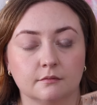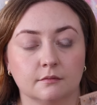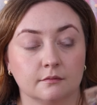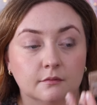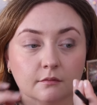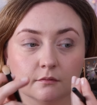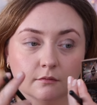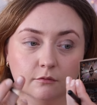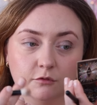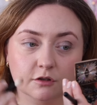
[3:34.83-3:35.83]
Just
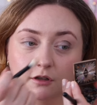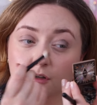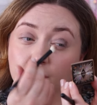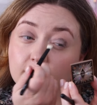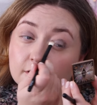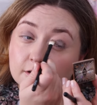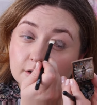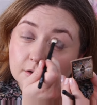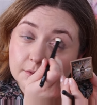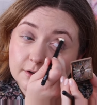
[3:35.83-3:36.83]
gonna give it a little
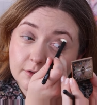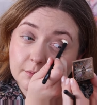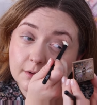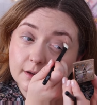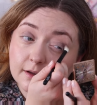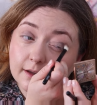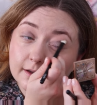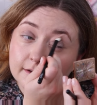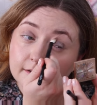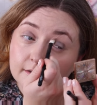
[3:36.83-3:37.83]
bit
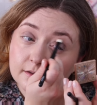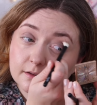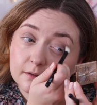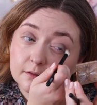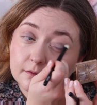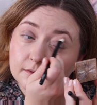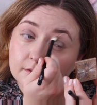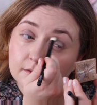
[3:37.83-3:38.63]
of blend.